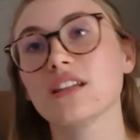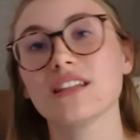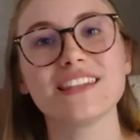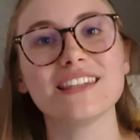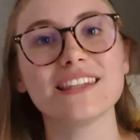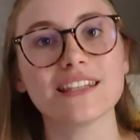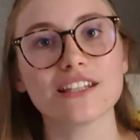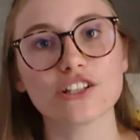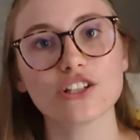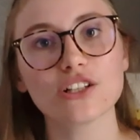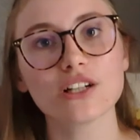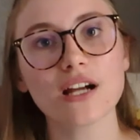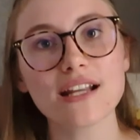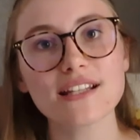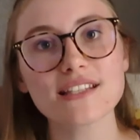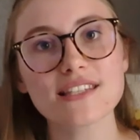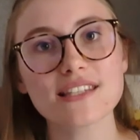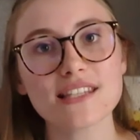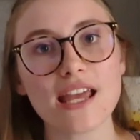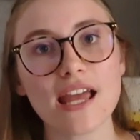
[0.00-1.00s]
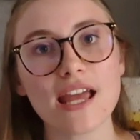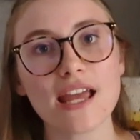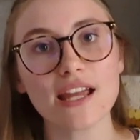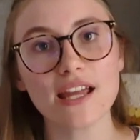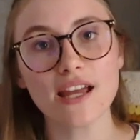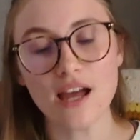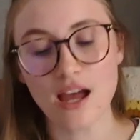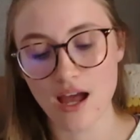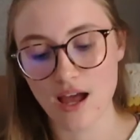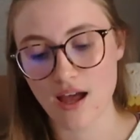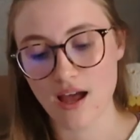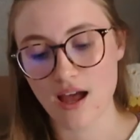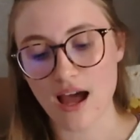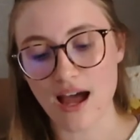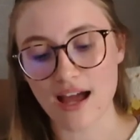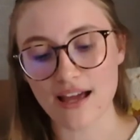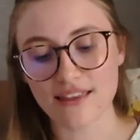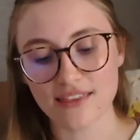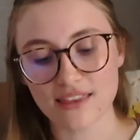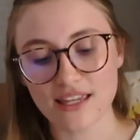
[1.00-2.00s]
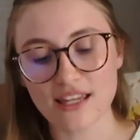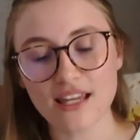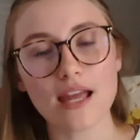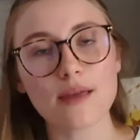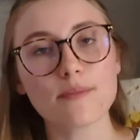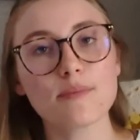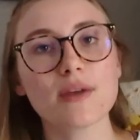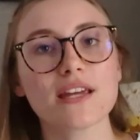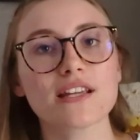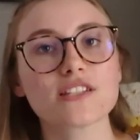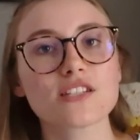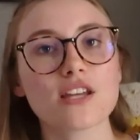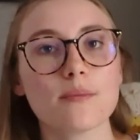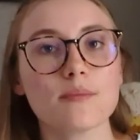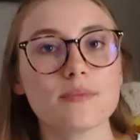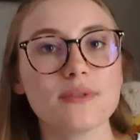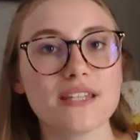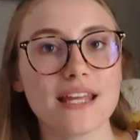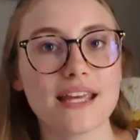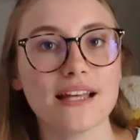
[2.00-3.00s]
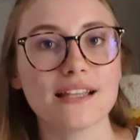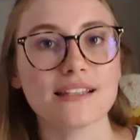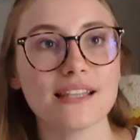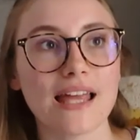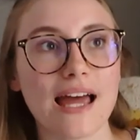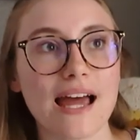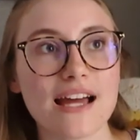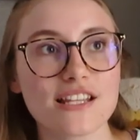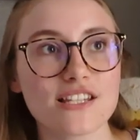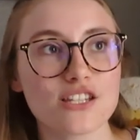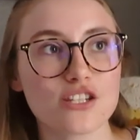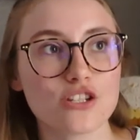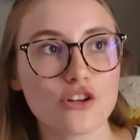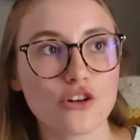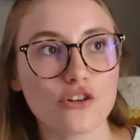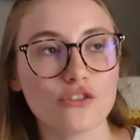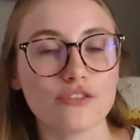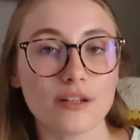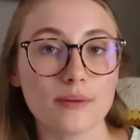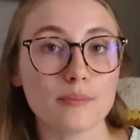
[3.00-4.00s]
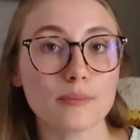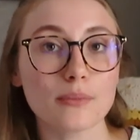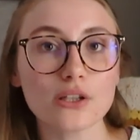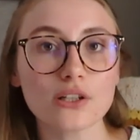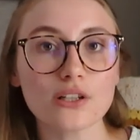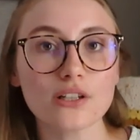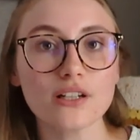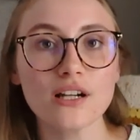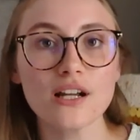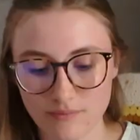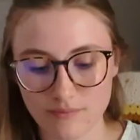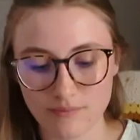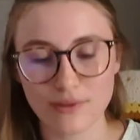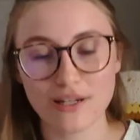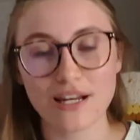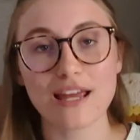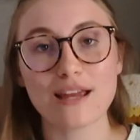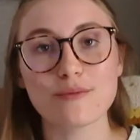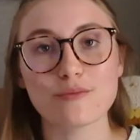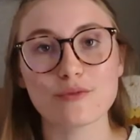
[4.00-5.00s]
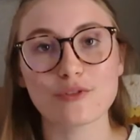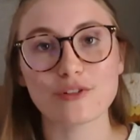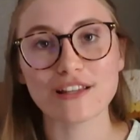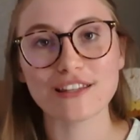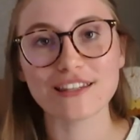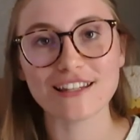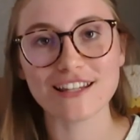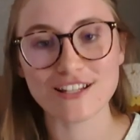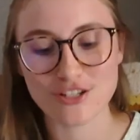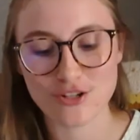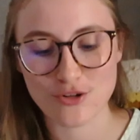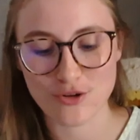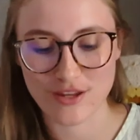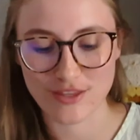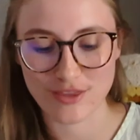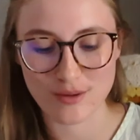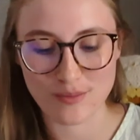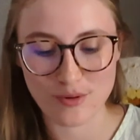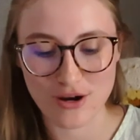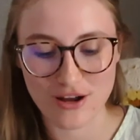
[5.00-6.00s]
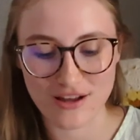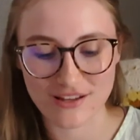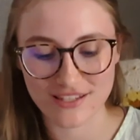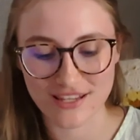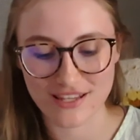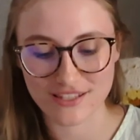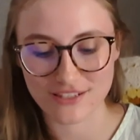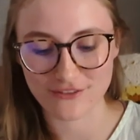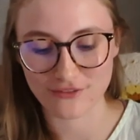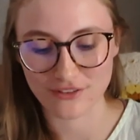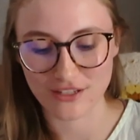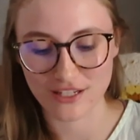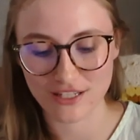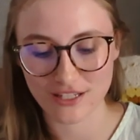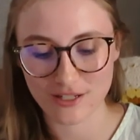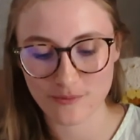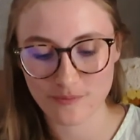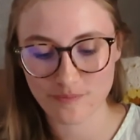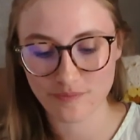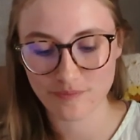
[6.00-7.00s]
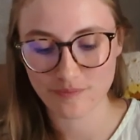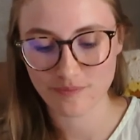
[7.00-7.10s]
year, I'd say. I think I picked up knit last November, but I am really enjoying the process of knitting.